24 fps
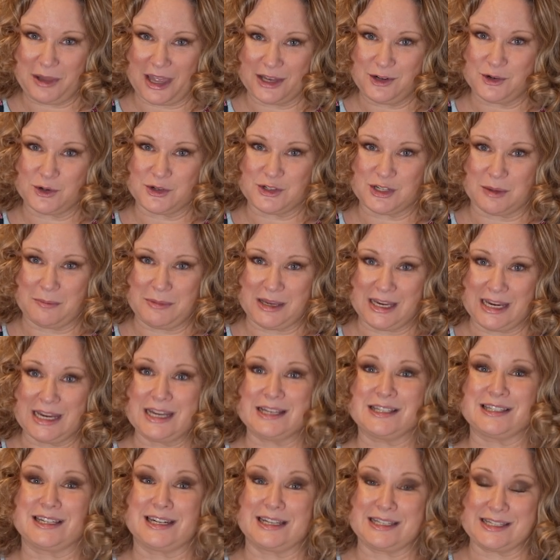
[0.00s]
blender to me
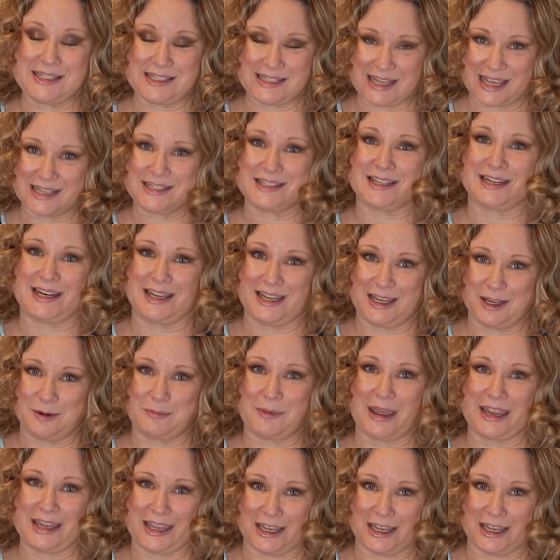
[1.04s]
is a necessity in my